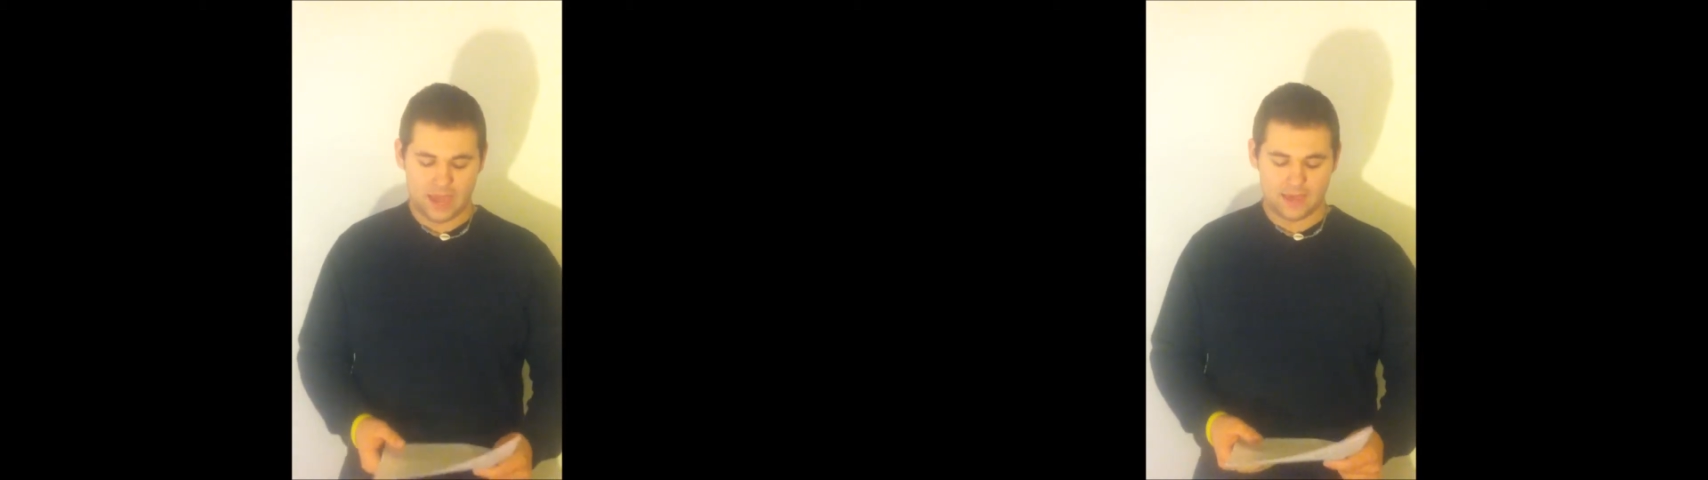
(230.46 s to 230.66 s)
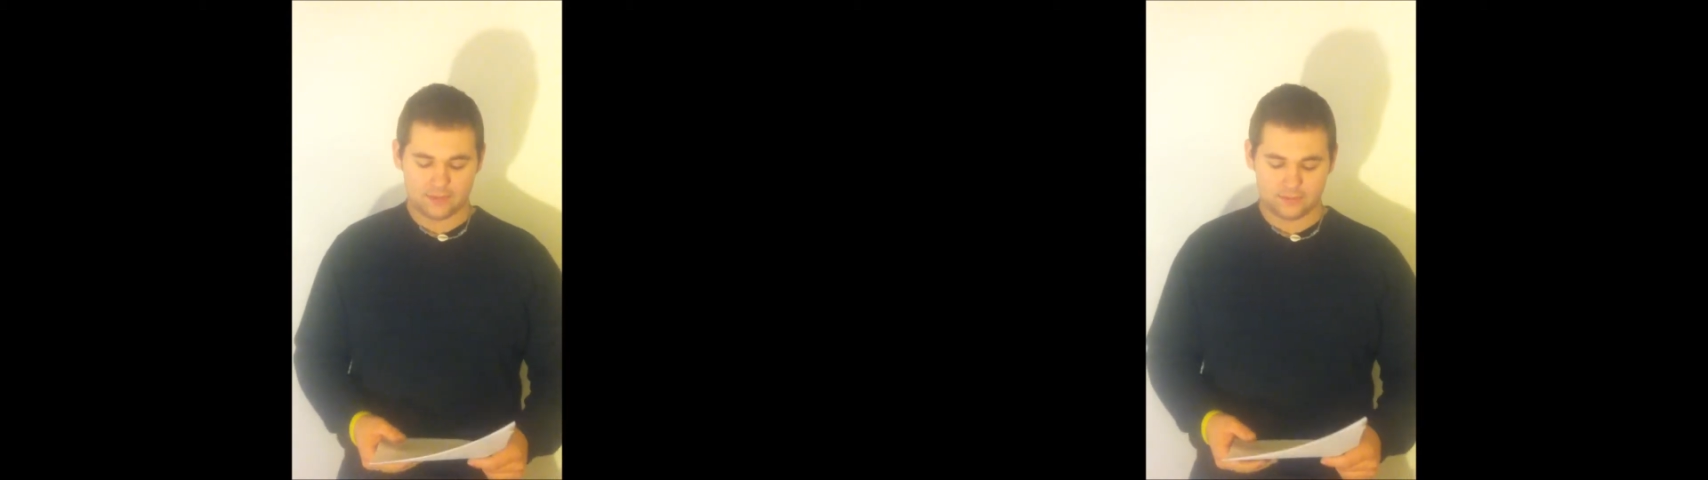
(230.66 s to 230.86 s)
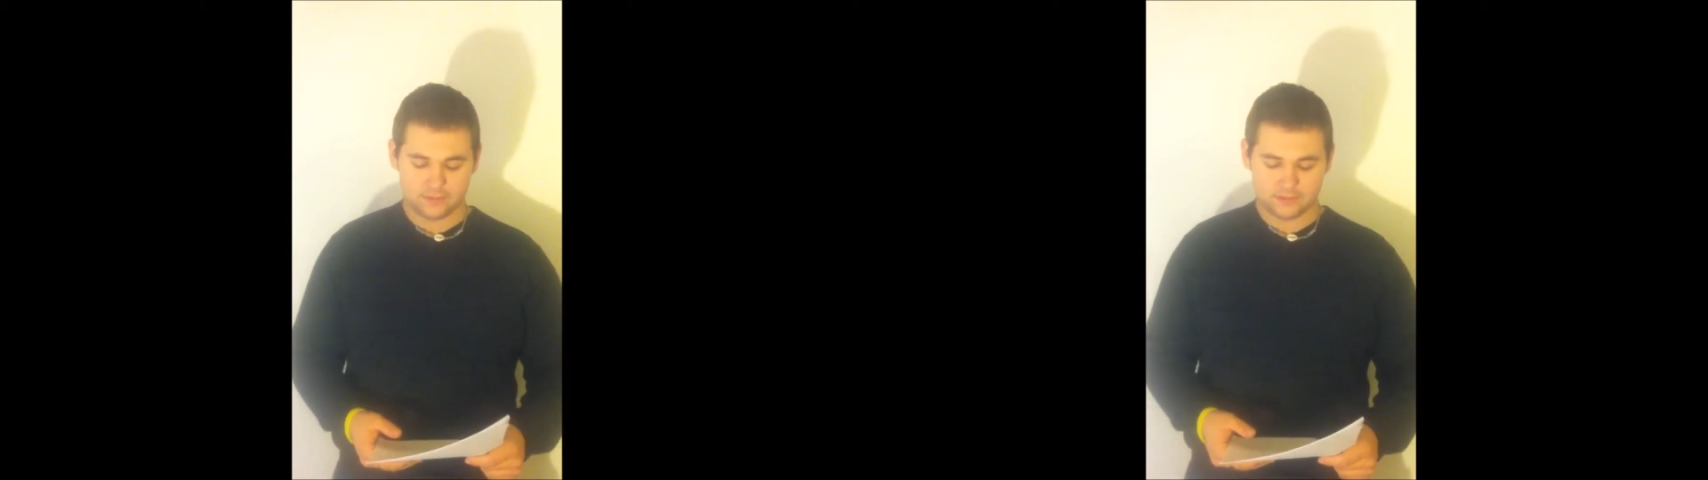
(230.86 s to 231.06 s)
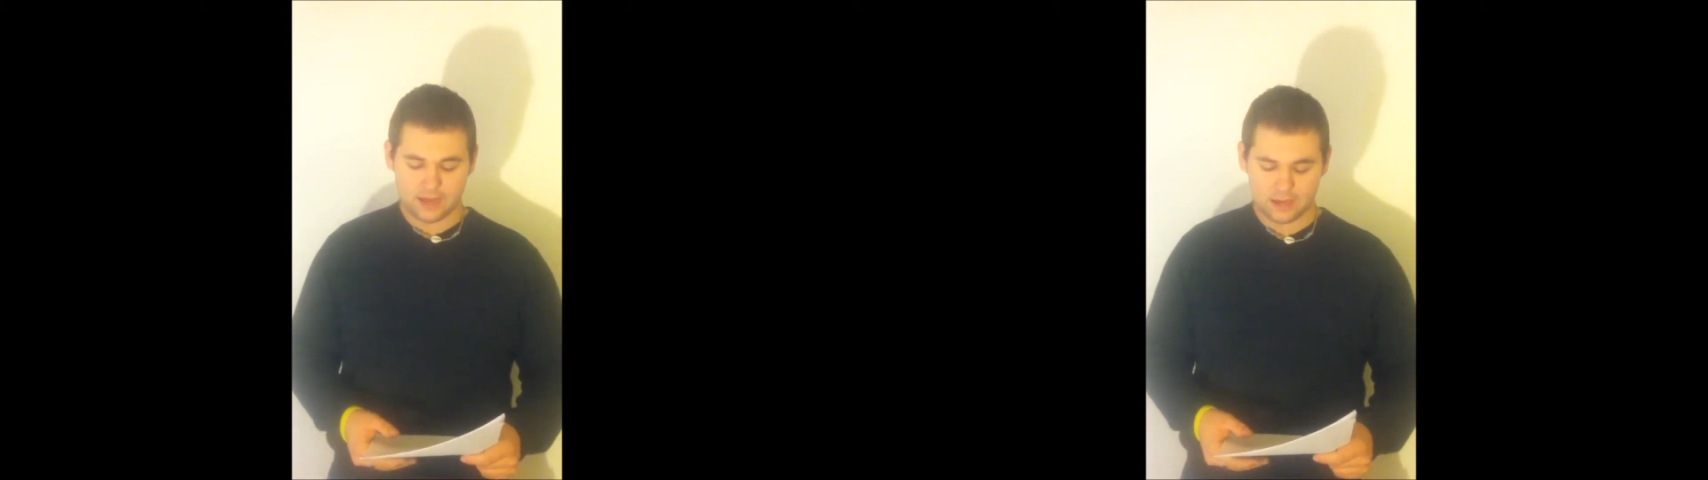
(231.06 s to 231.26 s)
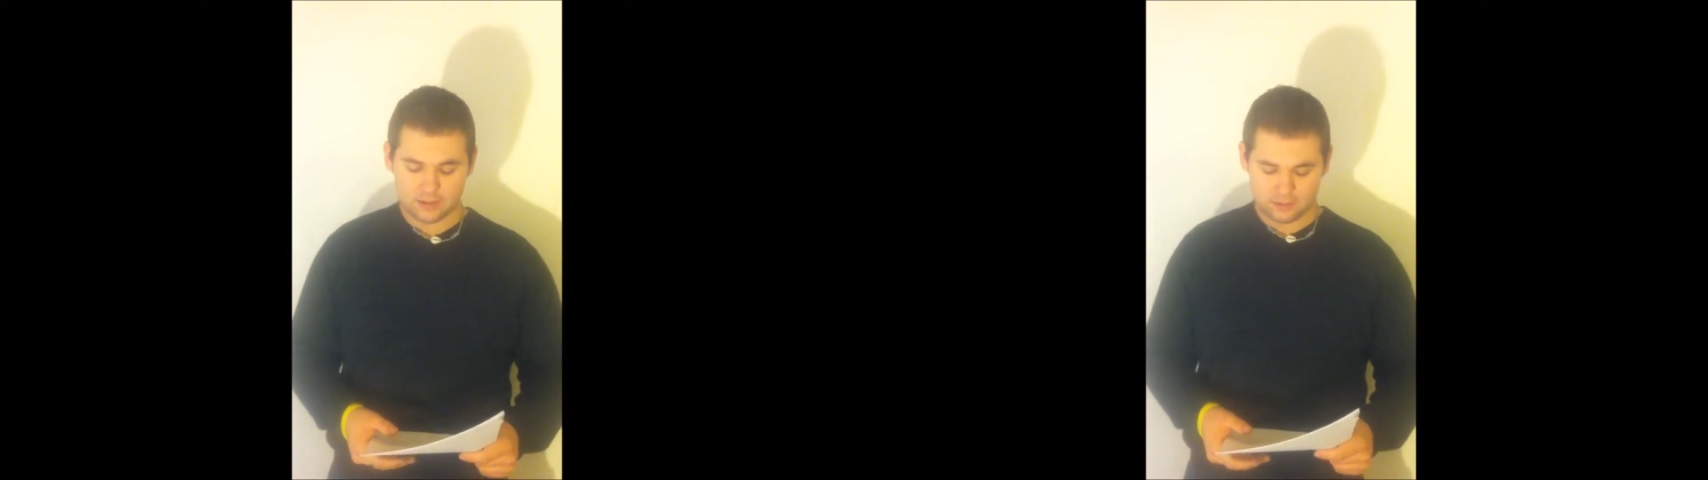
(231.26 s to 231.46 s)
And the
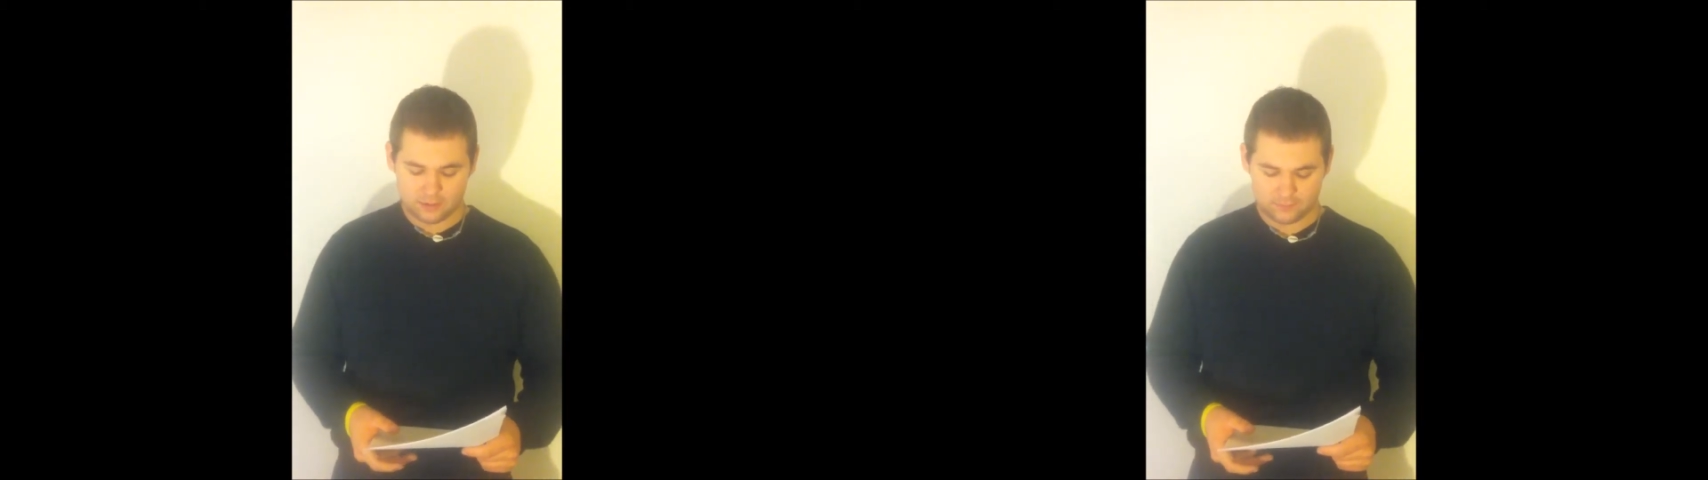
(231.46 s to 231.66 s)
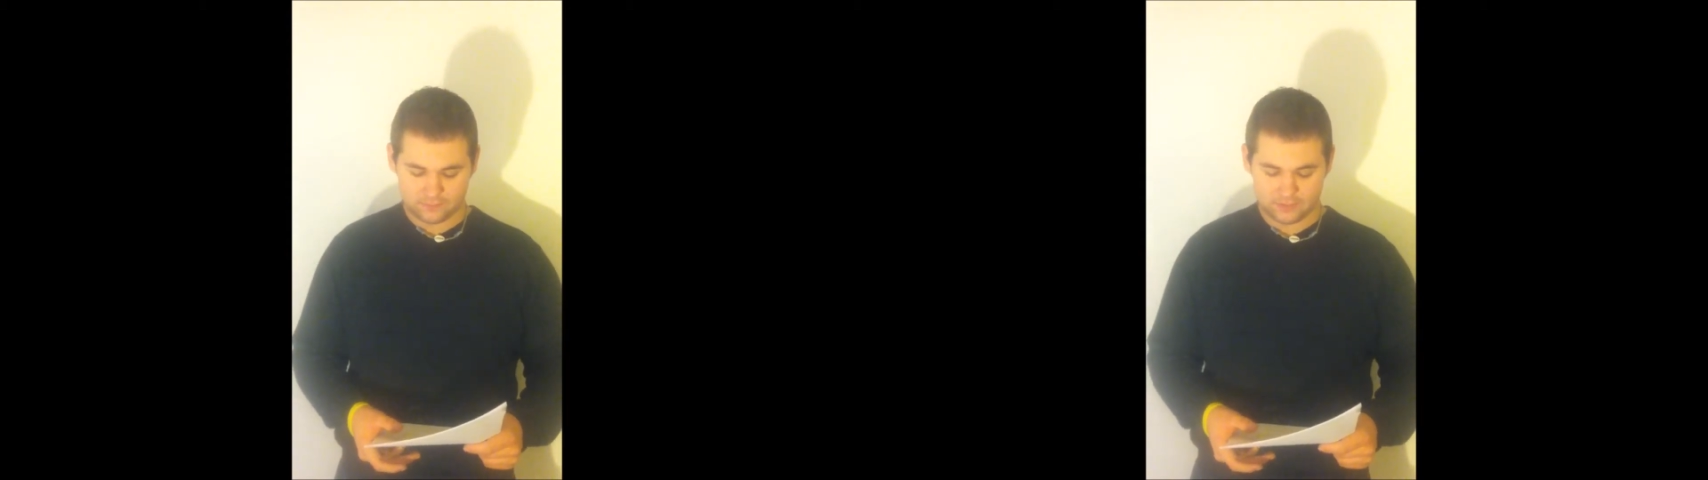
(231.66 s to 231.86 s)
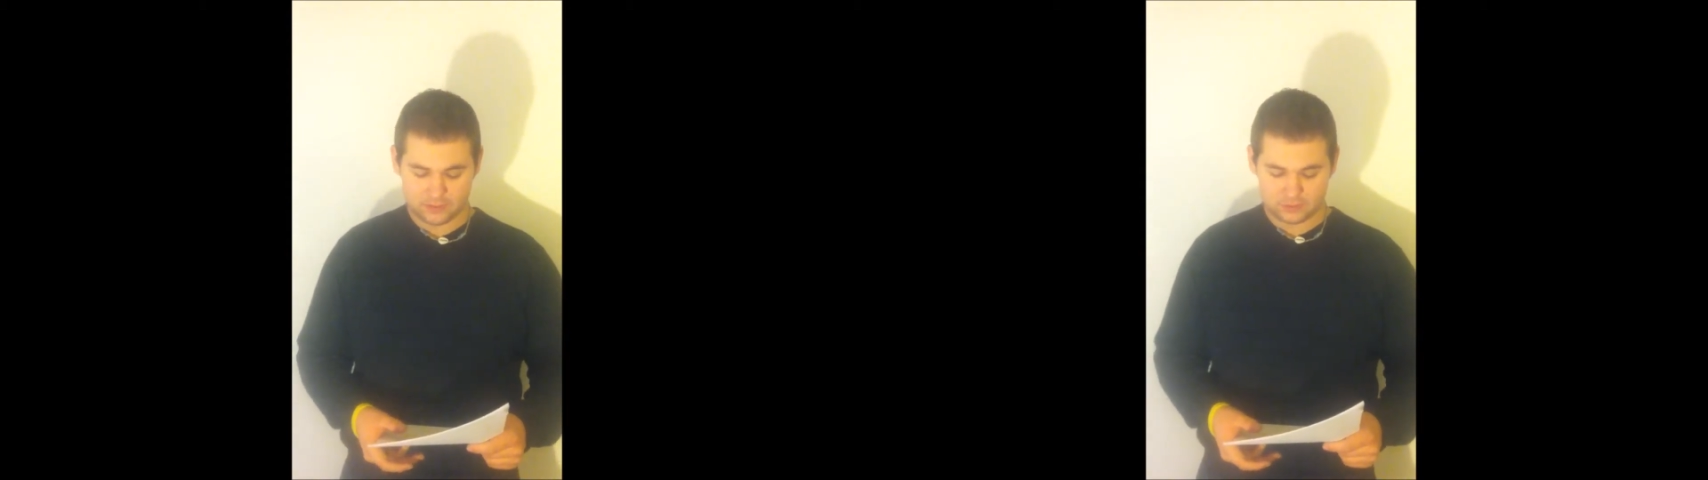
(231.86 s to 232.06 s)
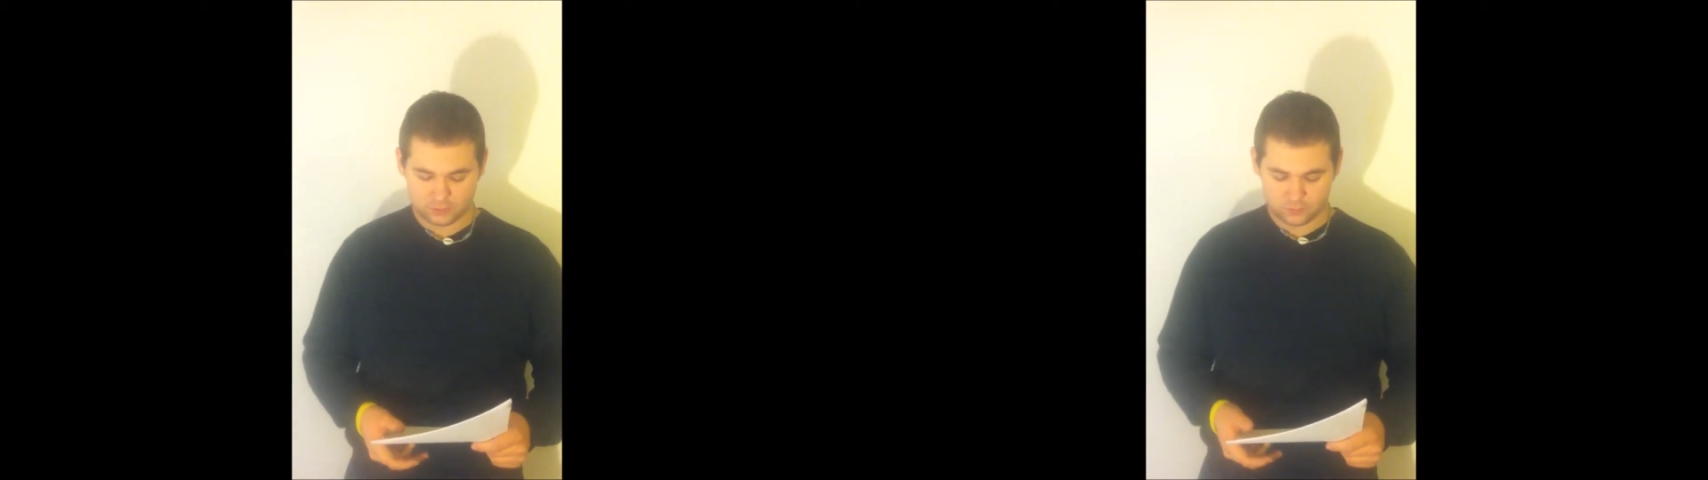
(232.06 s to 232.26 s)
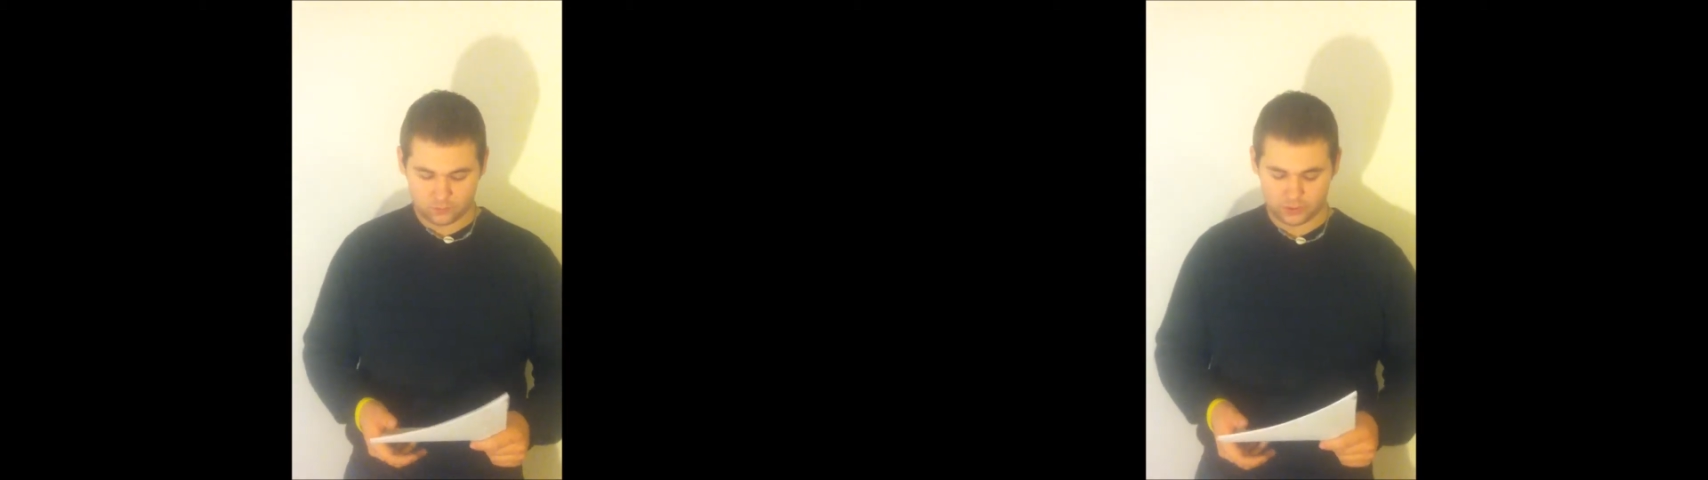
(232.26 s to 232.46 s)
title of this